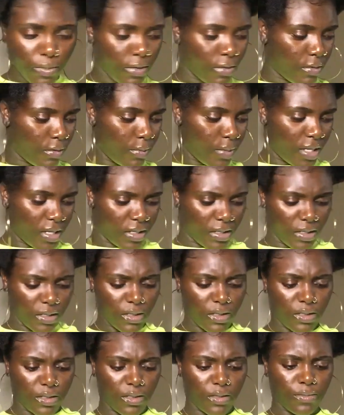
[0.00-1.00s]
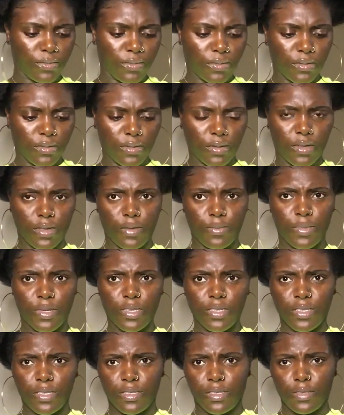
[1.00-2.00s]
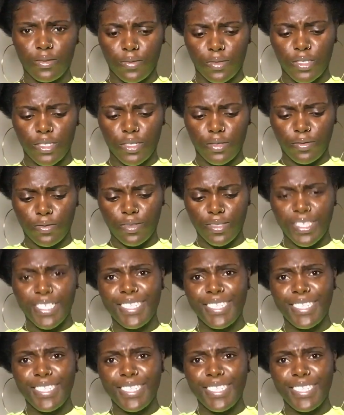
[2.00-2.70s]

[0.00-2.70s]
Oh my goodness, I better take this watch out.